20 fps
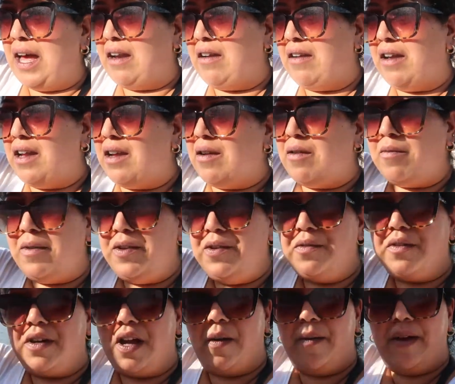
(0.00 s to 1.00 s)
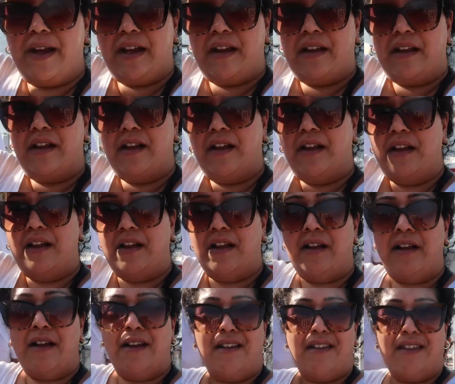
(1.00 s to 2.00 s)
and like when you're going
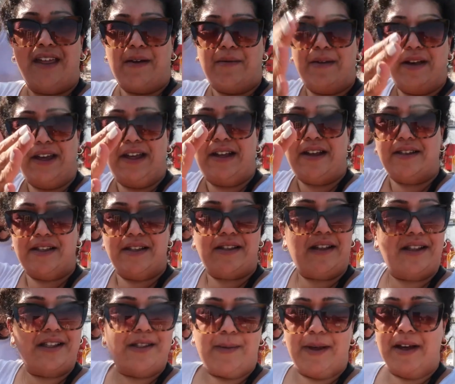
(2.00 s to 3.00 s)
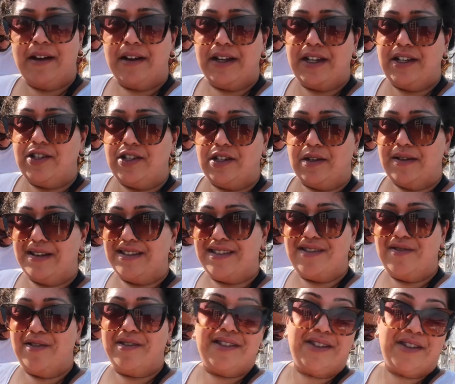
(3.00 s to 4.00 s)
that way, because the sun's behind you,
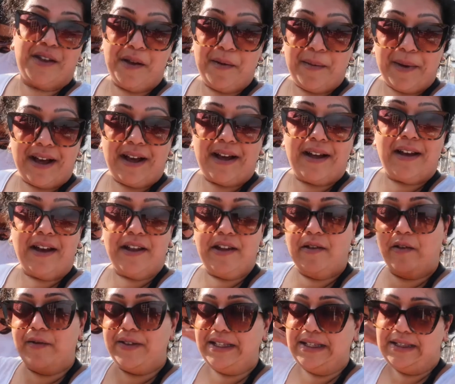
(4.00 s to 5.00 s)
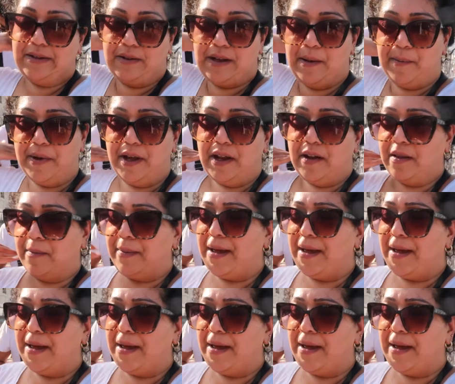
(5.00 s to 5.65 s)
it's not so bad. Like you obviously still get burnt in the